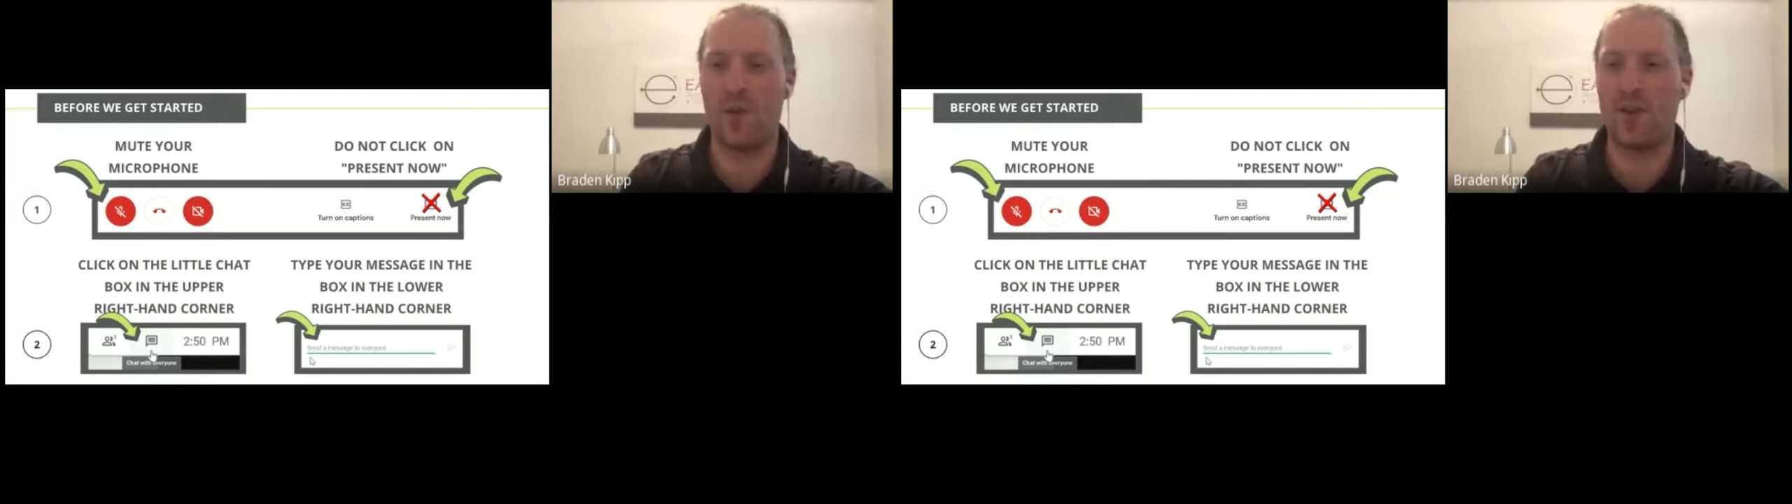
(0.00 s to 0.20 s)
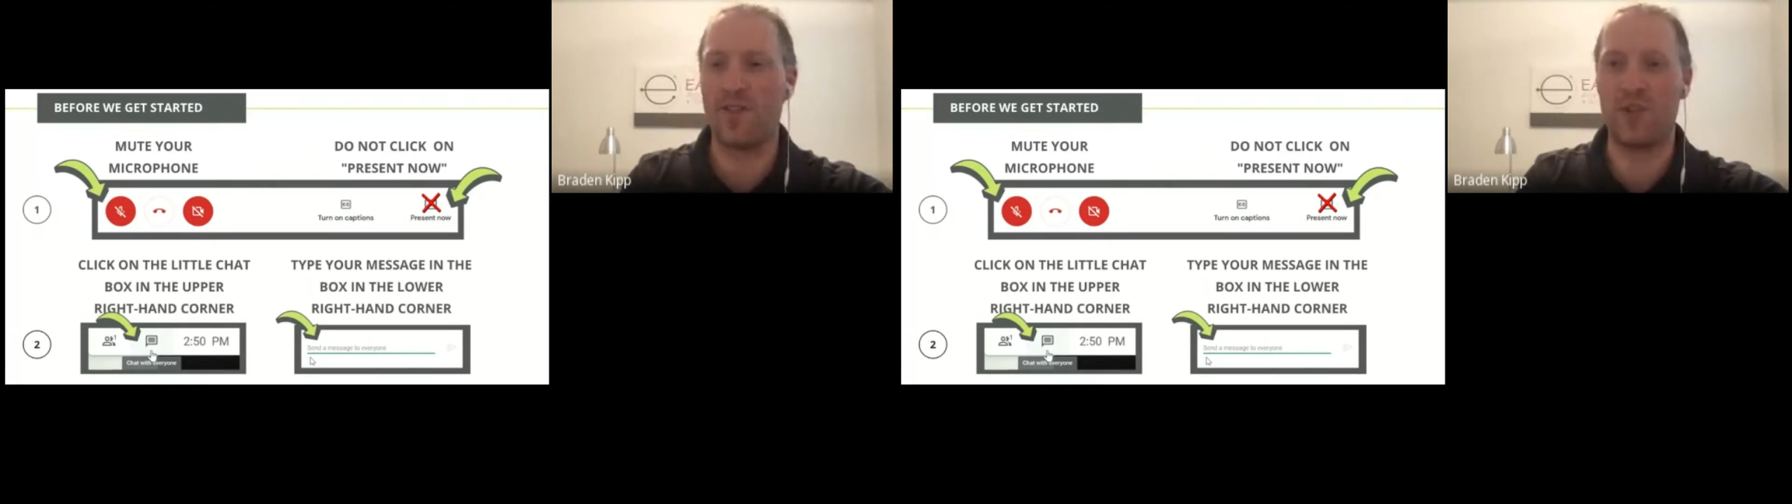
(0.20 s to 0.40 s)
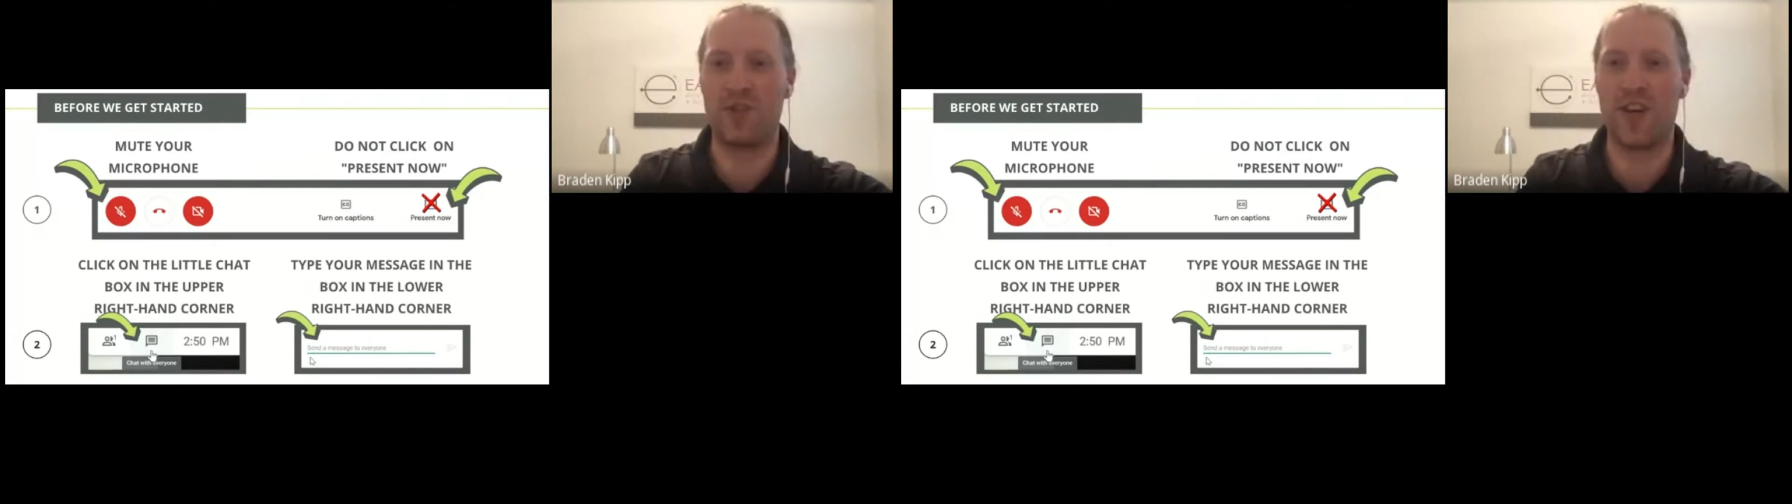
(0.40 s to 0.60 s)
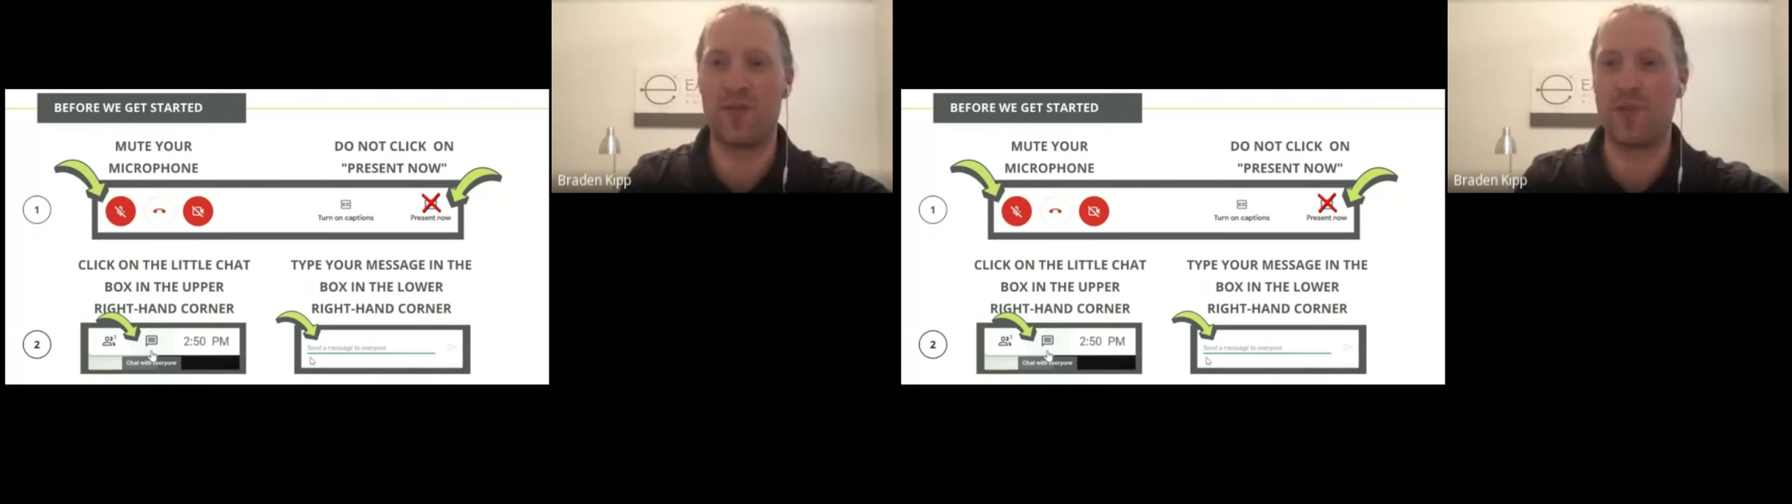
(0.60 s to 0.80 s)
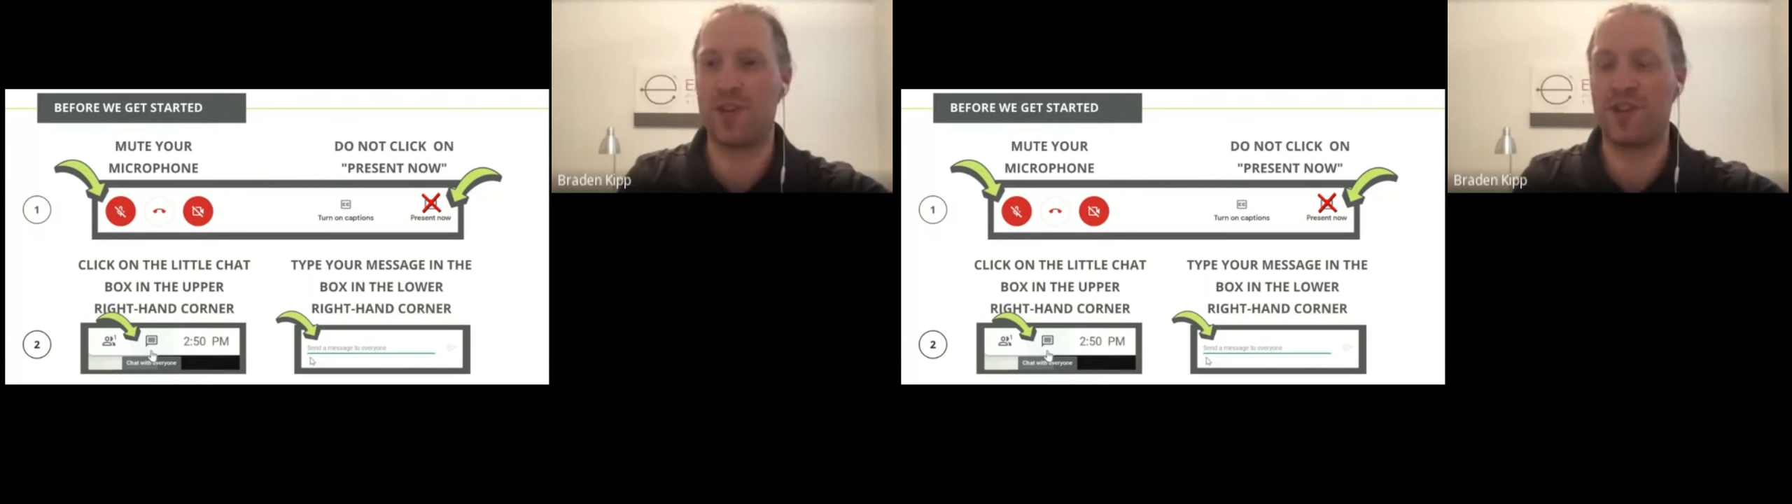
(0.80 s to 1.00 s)
If you
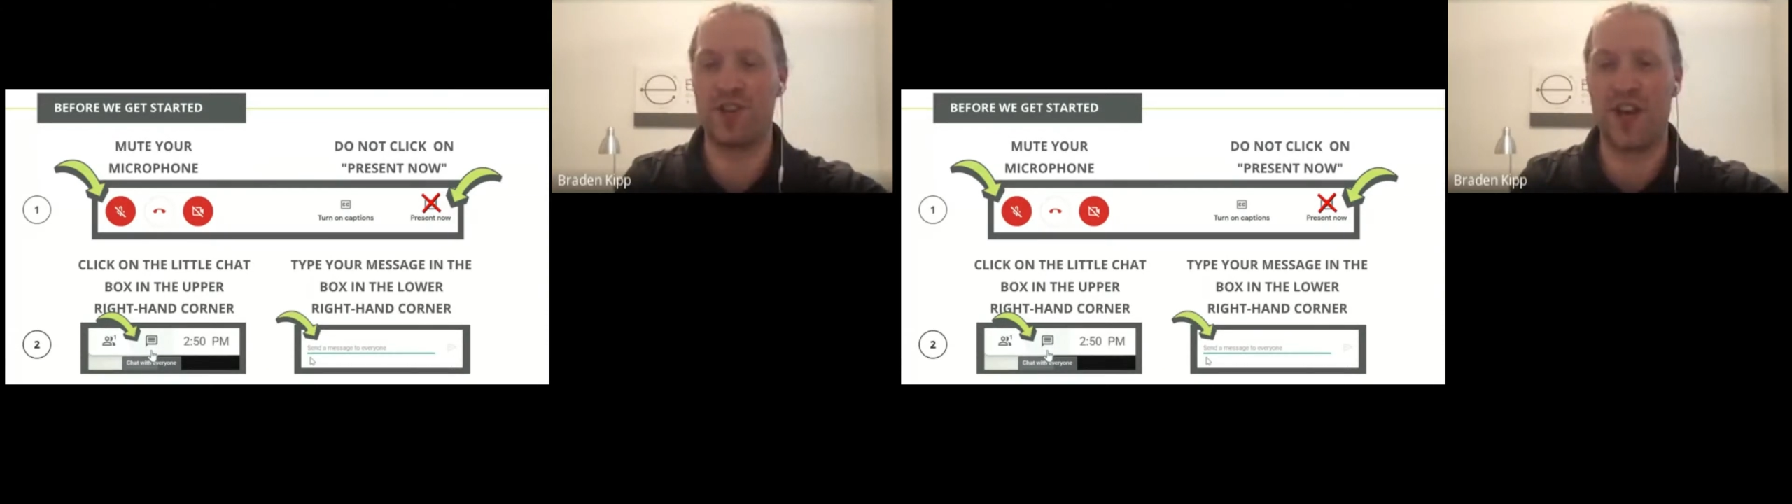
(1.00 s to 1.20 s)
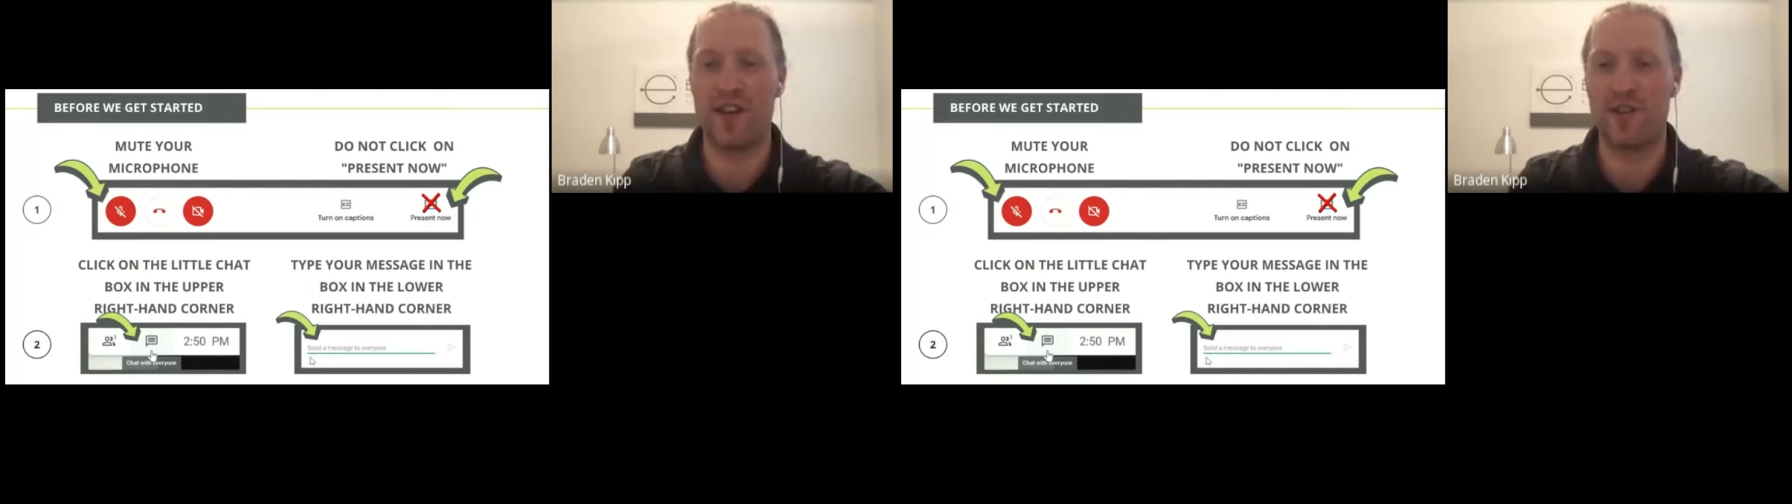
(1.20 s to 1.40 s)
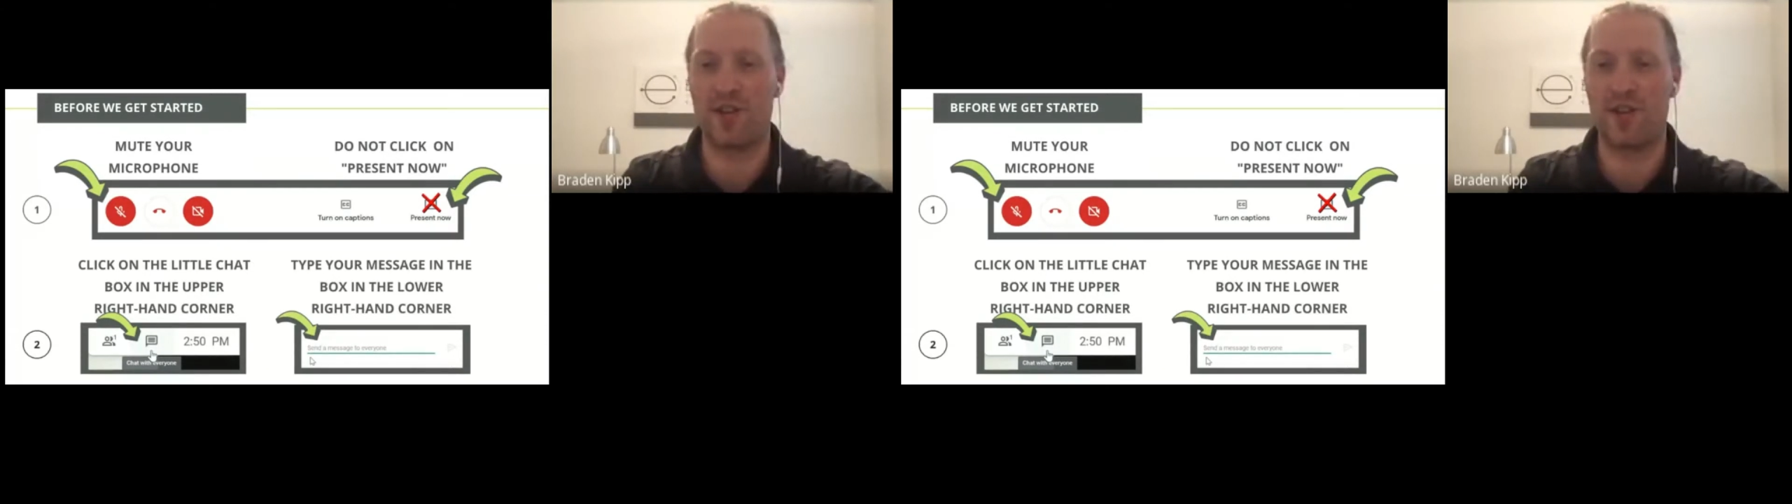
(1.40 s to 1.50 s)
type in the chat